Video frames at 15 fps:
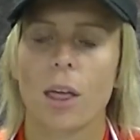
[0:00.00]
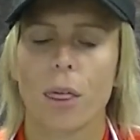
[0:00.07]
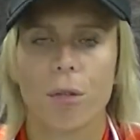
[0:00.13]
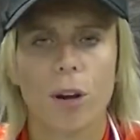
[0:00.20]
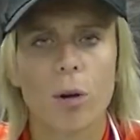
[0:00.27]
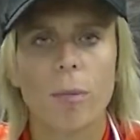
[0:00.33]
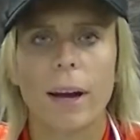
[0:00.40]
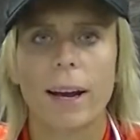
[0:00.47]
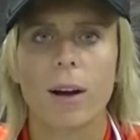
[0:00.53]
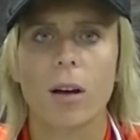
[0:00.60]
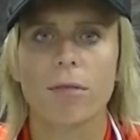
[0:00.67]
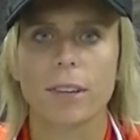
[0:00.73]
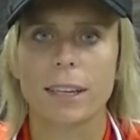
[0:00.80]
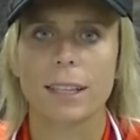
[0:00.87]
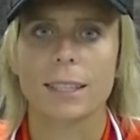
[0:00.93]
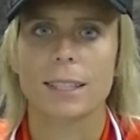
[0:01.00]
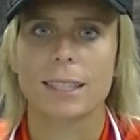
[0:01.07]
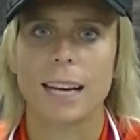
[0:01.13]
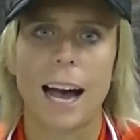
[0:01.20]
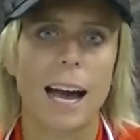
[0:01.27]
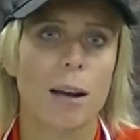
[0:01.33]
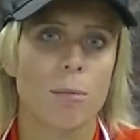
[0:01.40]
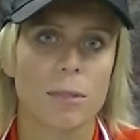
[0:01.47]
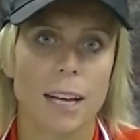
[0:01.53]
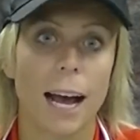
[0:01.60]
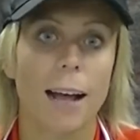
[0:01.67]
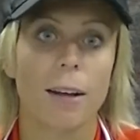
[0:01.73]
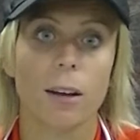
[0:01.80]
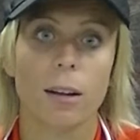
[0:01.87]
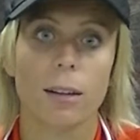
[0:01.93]
throughout my golfing times
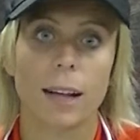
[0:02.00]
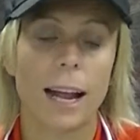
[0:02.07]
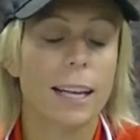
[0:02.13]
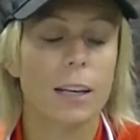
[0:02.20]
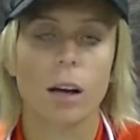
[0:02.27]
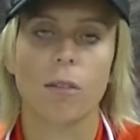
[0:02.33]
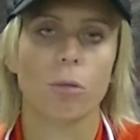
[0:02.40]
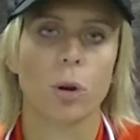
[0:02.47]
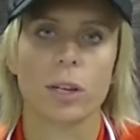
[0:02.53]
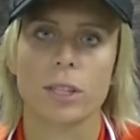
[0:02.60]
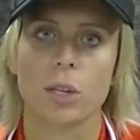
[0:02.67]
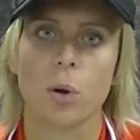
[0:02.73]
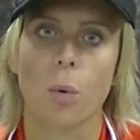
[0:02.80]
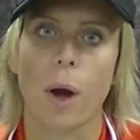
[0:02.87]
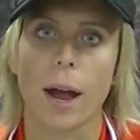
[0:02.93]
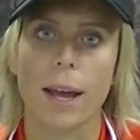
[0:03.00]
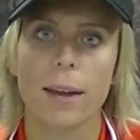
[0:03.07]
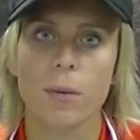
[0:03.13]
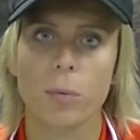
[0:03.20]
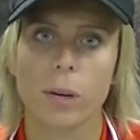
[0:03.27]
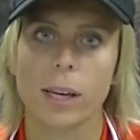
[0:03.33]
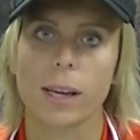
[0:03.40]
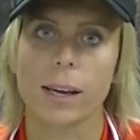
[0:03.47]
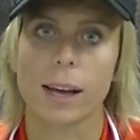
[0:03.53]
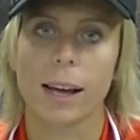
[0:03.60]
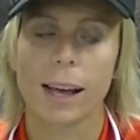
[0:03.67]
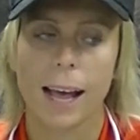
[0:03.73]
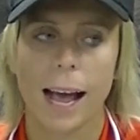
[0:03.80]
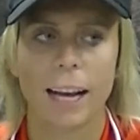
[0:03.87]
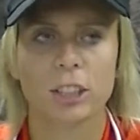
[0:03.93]
at any golf course in Hawaii, we
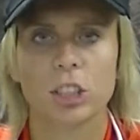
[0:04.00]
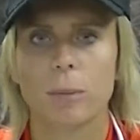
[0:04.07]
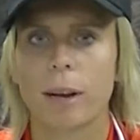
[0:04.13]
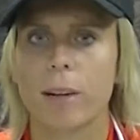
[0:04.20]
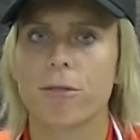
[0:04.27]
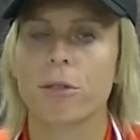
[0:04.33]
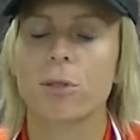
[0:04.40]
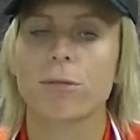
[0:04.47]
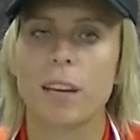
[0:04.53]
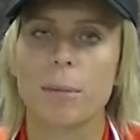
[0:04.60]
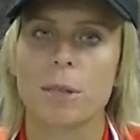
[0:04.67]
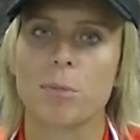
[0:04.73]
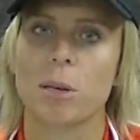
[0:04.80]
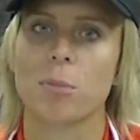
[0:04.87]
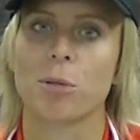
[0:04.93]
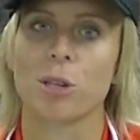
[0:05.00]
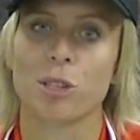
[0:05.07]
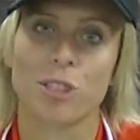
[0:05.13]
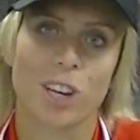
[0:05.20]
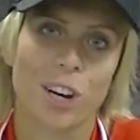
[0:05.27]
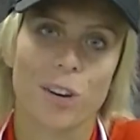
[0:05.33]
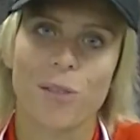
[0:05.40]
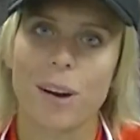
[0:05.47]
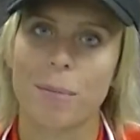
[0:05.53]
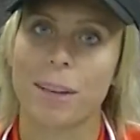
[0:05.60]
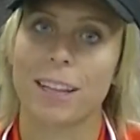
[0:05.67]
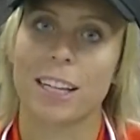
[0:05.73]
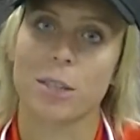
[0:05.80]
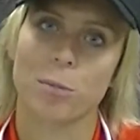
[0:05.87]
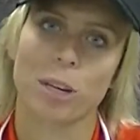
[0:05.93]
actually met a few famous people. So, I
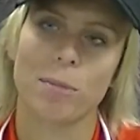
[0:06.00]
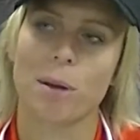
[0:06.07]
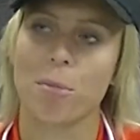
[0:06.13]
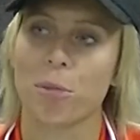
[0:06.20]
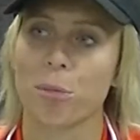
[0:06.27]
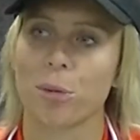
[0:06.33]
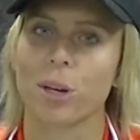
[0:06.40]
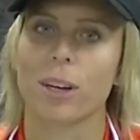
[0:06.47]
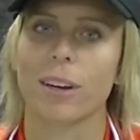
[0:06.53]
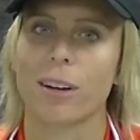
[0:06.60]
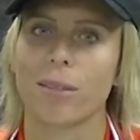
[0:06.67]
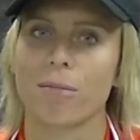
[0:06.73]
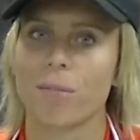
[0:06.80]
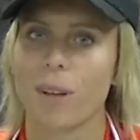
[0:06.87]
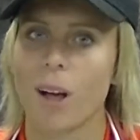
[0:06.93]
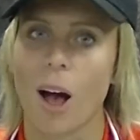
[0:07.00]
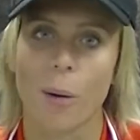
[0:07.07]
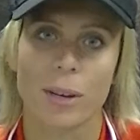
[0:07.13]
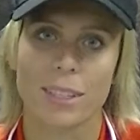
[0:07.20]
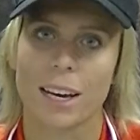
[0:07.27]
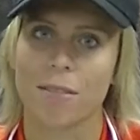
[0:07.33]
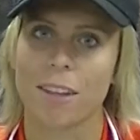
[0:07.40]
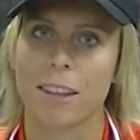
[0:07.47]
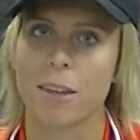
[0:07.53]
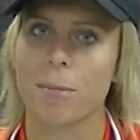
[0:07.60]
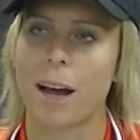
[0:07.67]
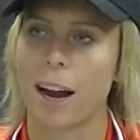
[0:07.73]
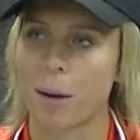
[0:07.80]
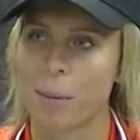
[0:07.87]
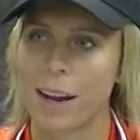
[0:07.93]
mean, that's pretty memorable, and I'll always have that in the
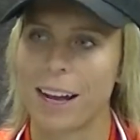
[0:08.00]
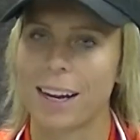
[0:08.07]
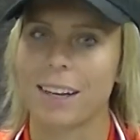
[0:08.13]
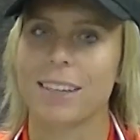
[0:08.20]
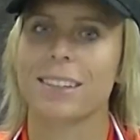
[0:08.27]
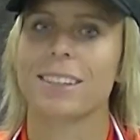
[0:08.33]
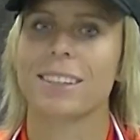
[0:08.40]
back of my head.